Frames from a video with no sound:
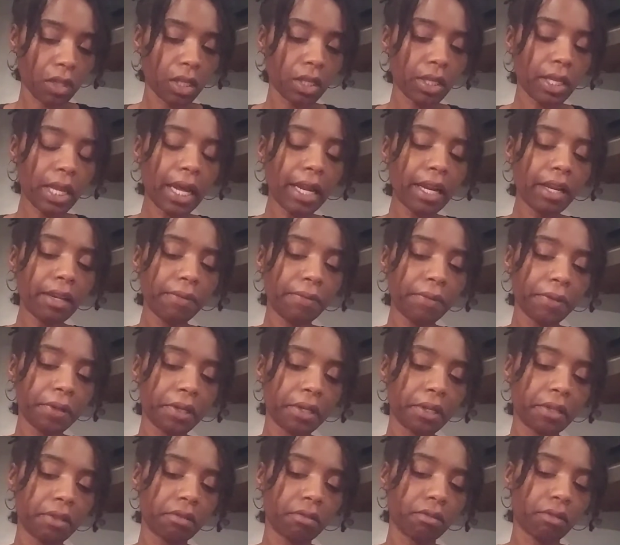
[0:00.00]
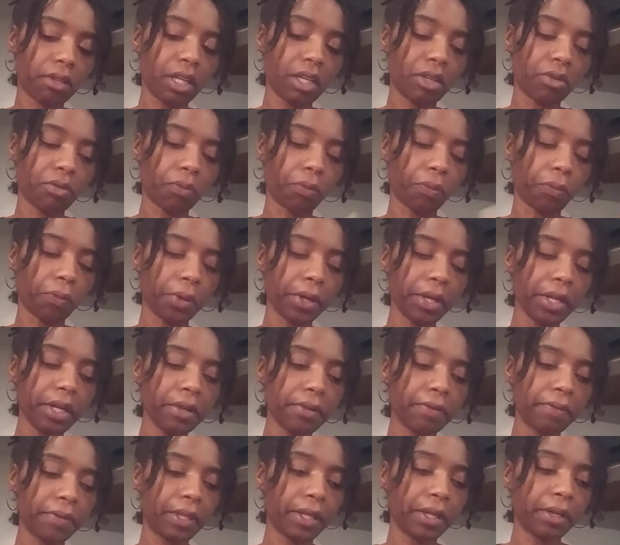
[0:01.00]
not even get rid
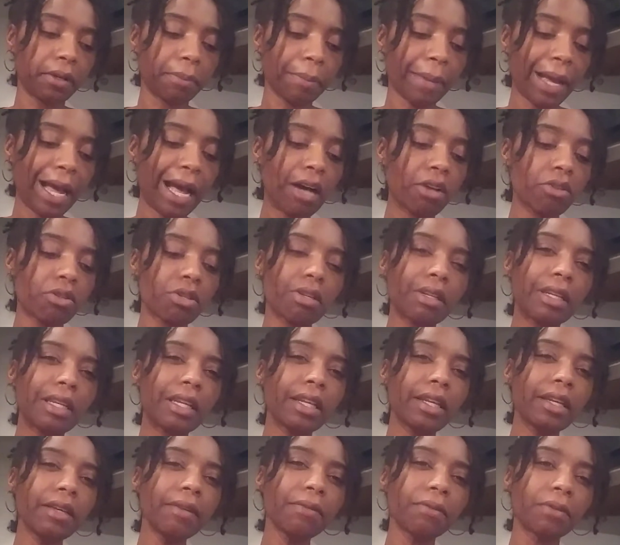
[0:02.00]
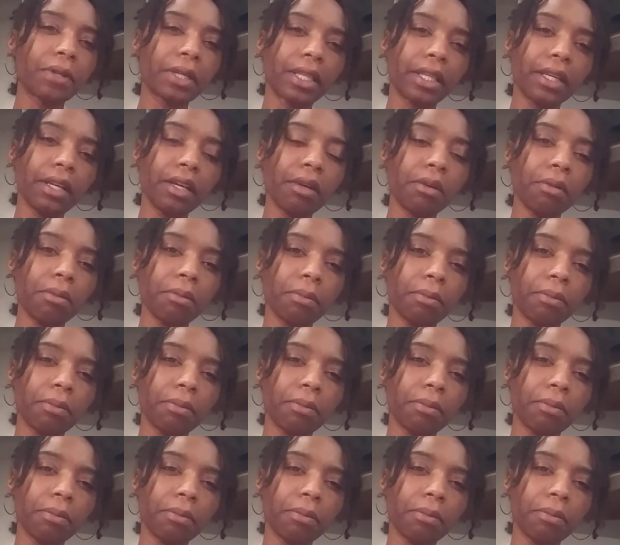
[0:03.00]
of them, how to live with them.